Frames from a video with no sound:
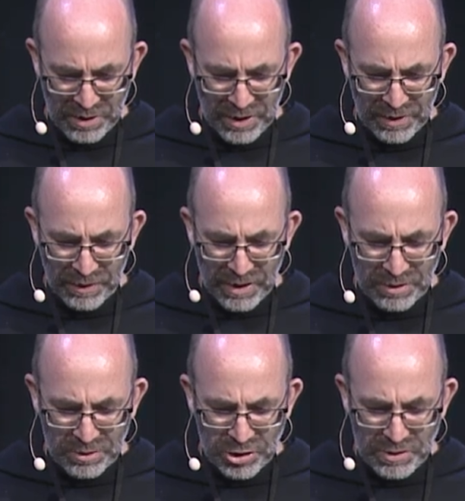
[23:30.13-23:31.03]
And
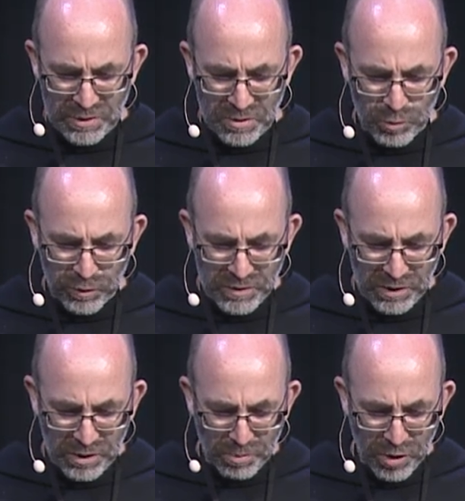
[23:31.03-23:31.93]
then Jesus moves to
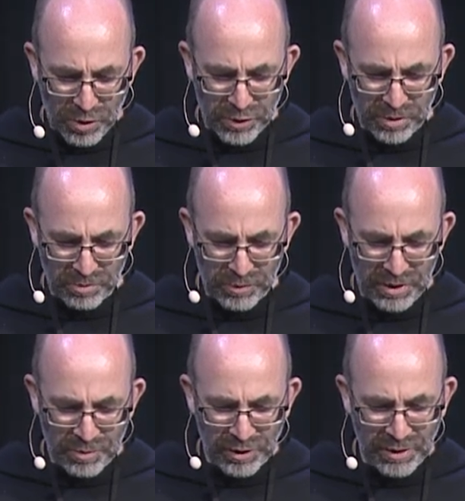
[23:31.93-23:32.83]
Capernaum,
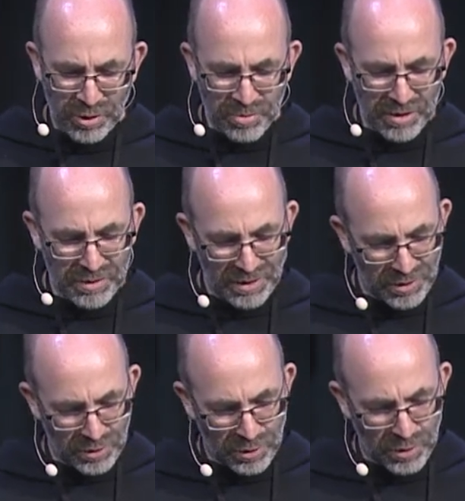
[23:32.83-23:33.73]
and we hear about the
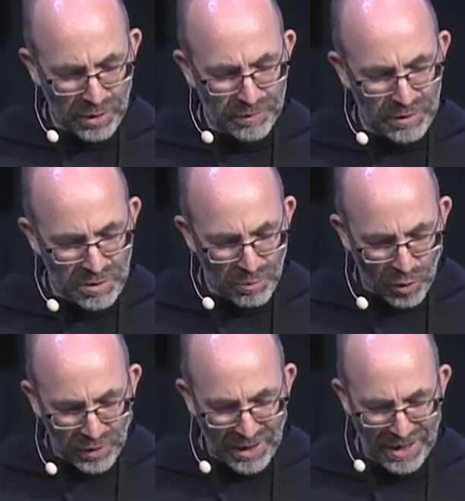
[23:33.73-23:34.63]
cure of the
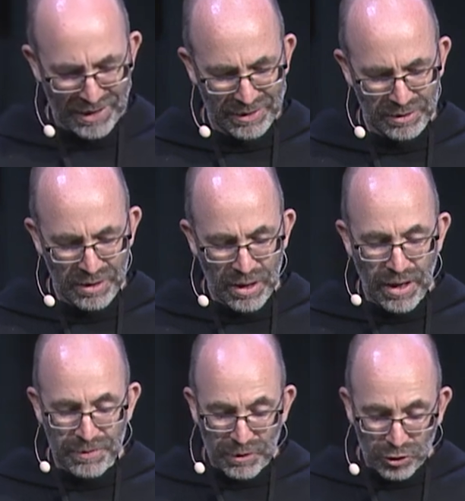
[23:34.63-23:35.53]
demoniac
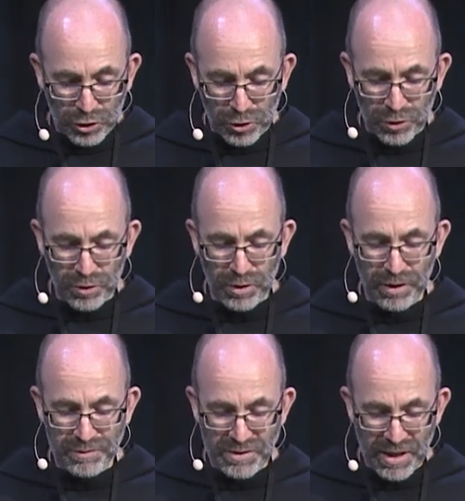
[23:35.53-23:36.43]
and the cure
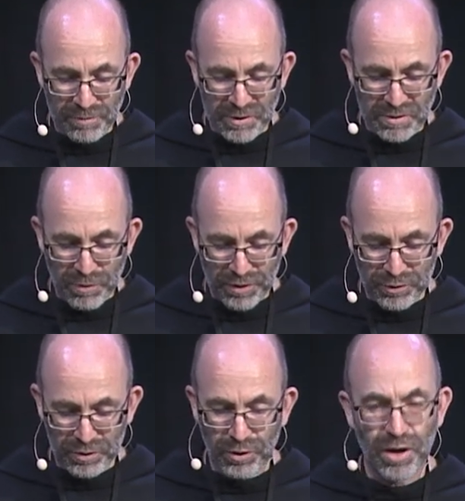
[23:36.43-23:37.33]
of Simon's
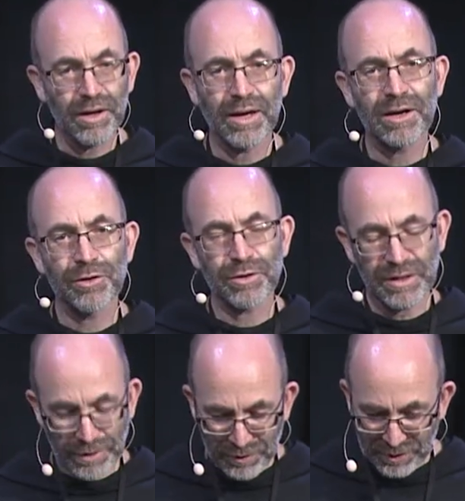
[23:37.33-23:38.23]
mother-in-law and other
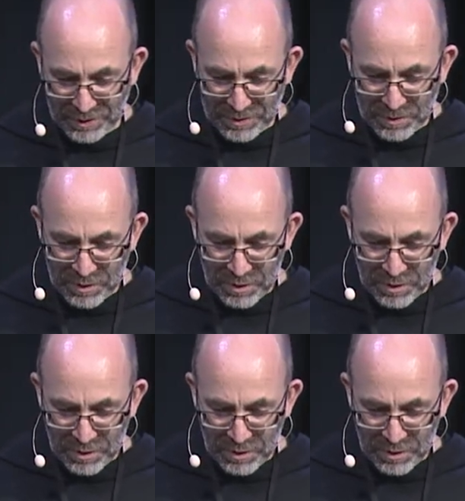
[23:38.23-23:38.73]
healings.